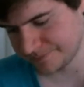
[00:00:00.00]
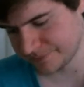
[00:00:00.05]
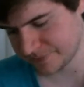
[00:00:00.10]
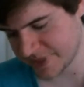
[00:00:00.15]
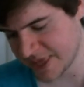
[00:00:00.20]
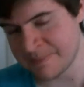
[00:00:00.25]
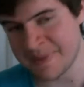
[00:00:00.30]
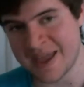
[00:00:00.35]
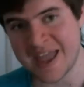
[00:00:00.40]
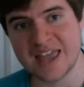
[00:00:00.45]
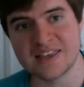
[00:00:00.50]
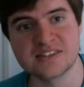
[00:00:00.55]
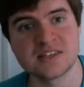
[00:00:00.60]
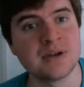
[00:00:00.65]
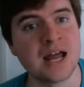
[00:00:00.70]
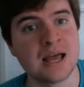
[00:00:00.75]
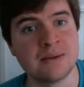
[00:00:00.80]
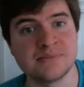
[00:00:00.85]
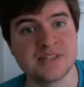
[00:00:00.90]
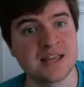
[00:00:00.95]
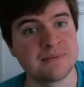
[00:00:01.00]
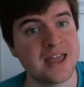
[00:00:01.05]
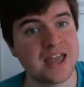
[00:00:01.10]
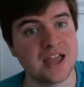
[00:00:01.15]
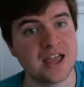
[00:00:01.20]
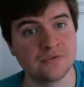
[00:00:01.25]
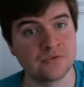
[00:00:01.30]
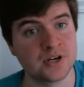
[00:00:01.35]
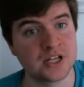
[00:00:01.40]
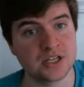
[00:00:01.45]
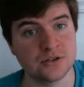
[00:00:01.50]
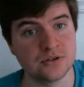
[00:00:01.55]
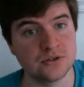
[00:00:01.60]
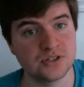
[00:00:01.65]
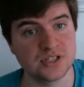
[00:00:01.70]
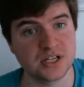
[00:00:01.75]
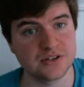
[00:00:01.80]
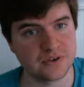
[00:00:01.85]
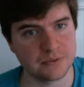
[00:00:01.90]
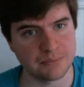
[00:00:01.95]
They may, sometimes they may have
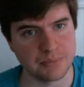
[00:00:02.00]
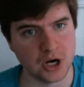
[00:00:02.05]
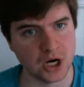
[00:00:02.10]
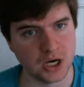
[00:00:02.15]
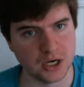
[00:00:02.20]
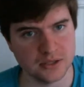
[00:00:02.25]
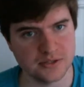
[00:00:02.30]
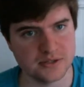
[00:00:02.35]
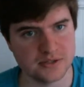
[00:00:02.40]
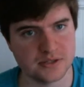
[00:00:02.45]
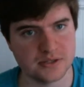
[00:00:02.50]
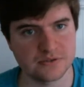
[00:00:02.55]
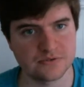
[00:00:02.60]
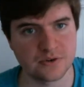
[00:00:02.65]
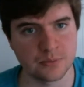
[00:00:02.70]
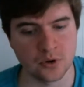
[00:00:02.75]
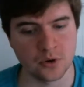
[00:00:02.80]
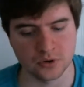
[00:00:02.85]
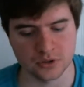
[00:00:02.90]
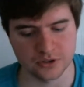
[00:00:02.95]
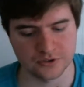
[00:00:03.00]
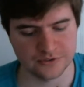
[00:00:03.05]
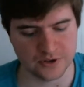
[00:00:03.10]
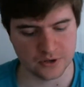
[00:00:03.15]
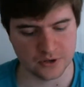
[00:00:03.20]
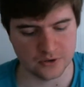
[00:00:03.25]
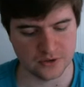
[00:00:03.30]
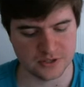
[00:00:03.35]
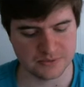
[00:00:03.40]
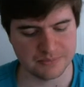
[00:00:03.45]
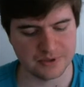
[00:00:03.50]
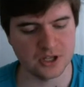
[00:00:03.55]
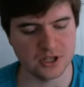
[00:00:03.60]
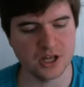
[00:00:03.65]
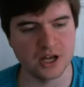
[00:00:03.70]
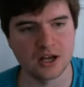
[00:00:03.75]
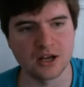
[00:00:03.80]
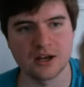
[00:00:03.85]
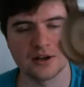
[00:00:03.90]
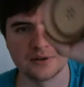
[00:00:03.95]
reused different parts from older phones, but
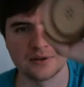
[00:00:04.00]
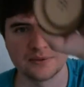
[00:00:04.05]
look,